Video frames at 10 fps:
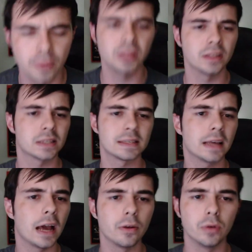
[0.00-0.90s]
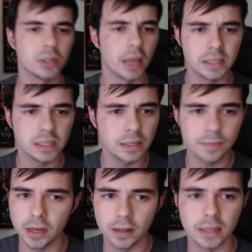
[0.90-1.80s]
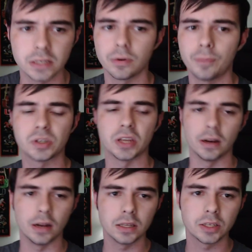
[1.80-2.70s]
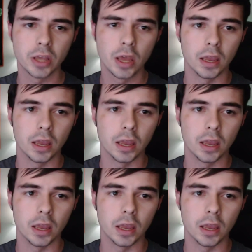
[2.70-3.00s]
I mean, this is the guy that went to ACC Media Days and represented us,